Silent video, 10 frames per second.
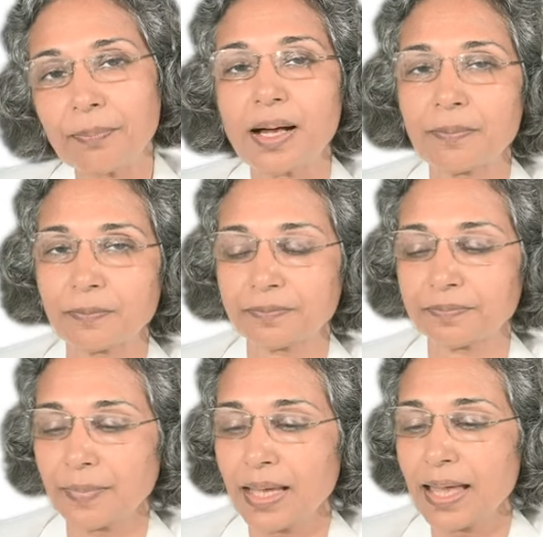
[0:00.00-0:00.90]
palm.
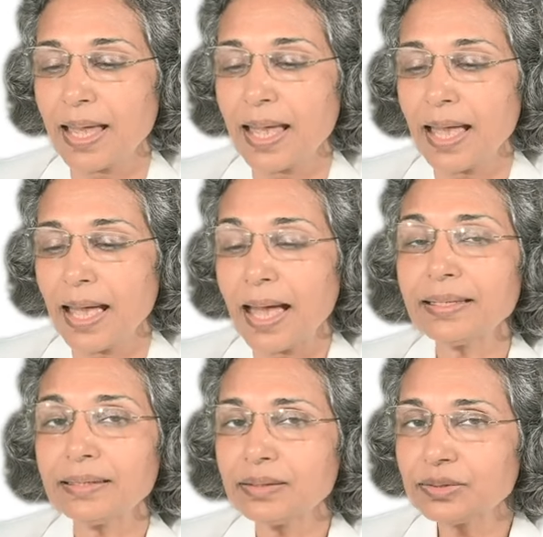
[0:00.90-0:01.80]

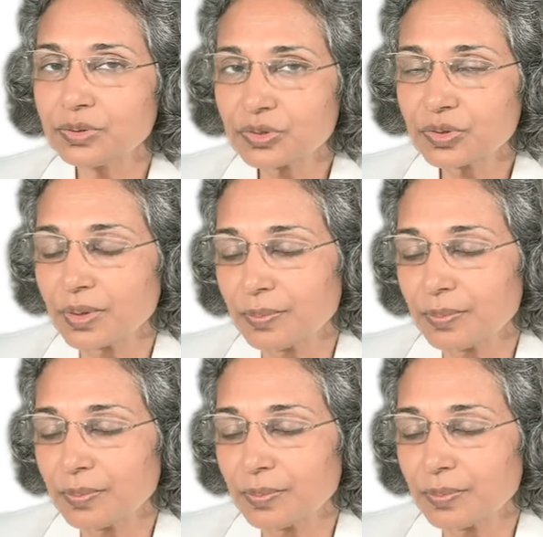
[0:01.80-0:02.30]
And that was